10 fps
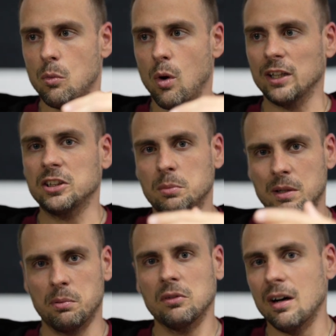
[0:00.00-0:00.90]
watching
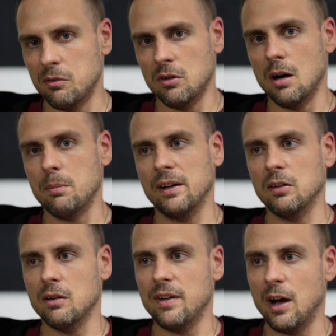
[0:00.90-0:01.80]
people level up. I
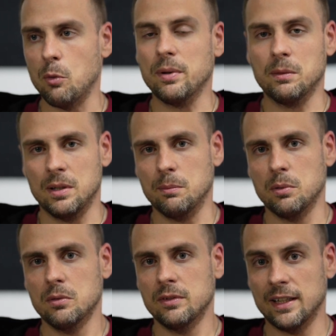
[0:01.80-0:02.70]
love helping
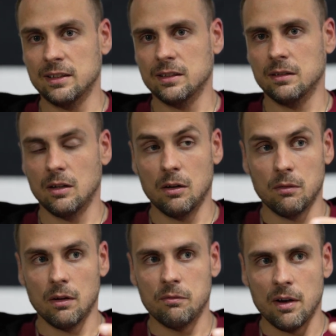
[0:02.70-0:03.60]
people. That's
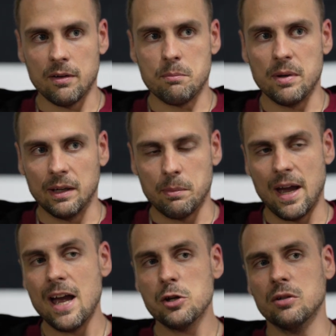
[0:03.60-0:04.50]
a very big
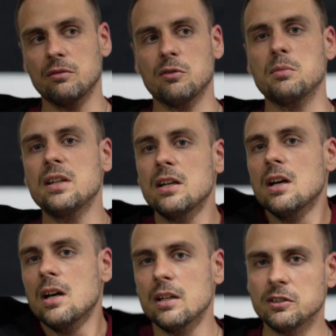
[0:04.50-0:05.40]
passion for me.
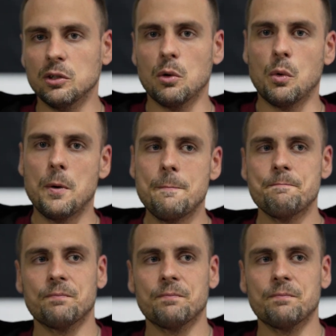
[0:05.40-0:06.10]
So